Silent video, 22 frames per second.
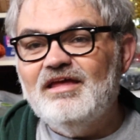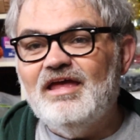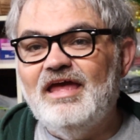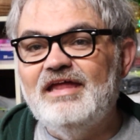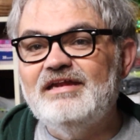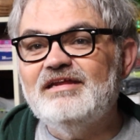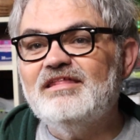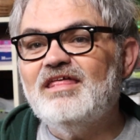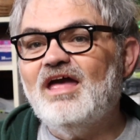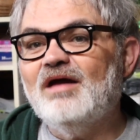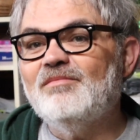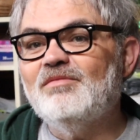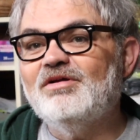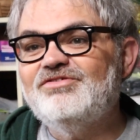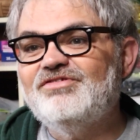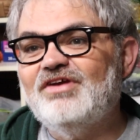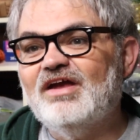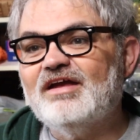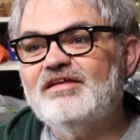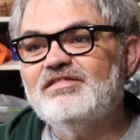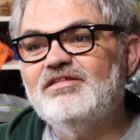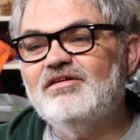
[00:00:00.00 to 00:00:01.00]
Anytime I
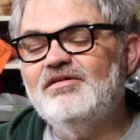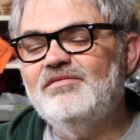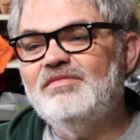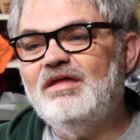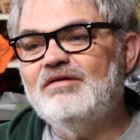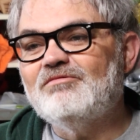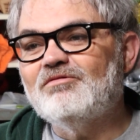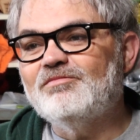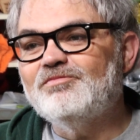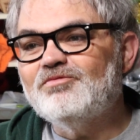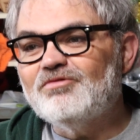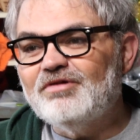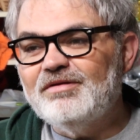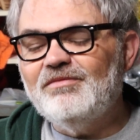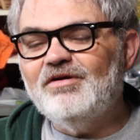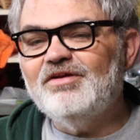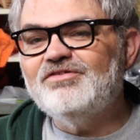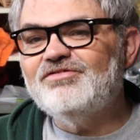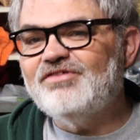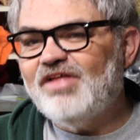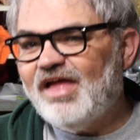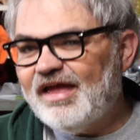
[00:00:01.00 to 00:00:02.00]
checked them, they were pretty
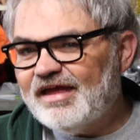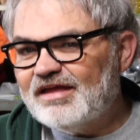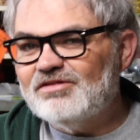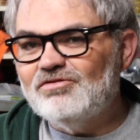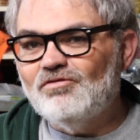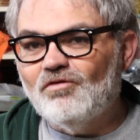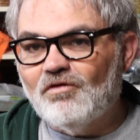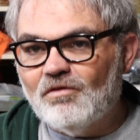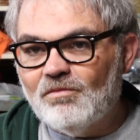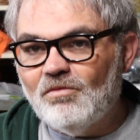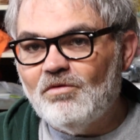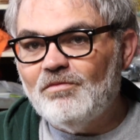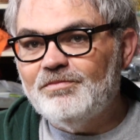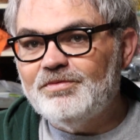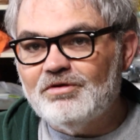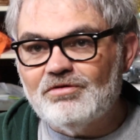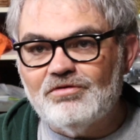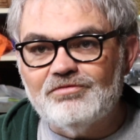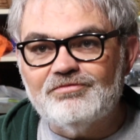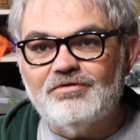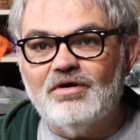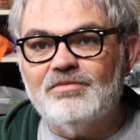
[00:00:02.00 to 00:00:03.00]
much like normal
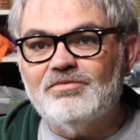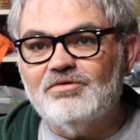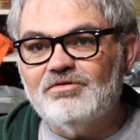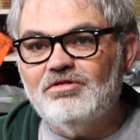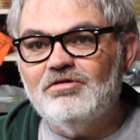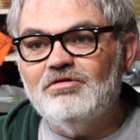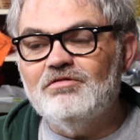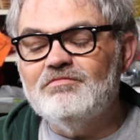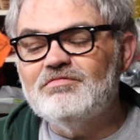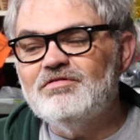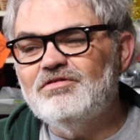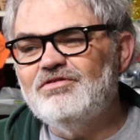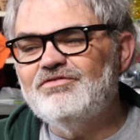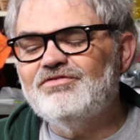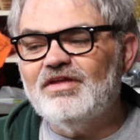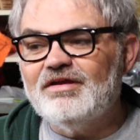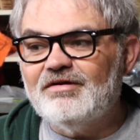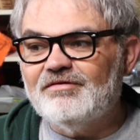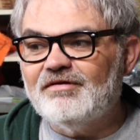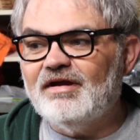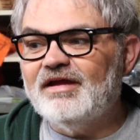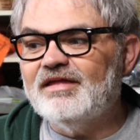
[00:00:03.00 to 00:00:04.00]
butyl rubber tubes,
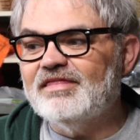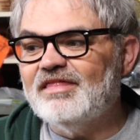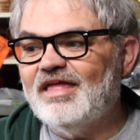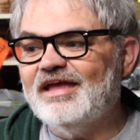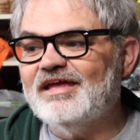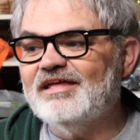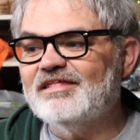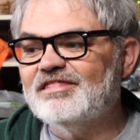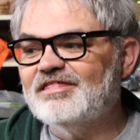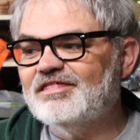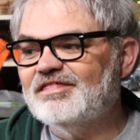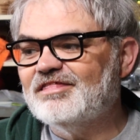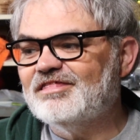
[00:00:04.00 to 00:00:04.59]
usually around like